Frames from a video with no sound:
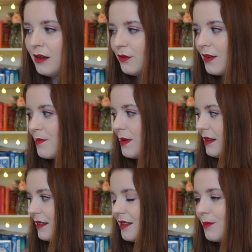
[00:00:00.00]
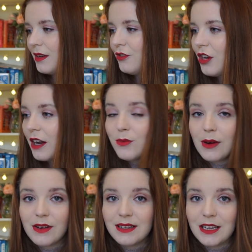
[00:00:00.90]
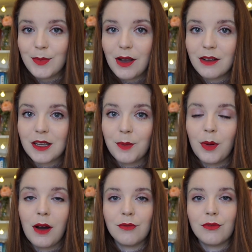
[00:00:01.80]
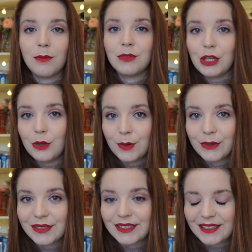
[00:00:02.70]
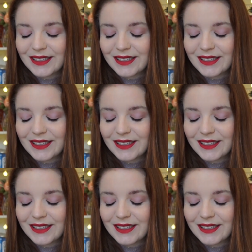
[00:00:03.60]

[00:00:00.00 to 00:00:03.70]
November, December and January TBRs apart from 2 books,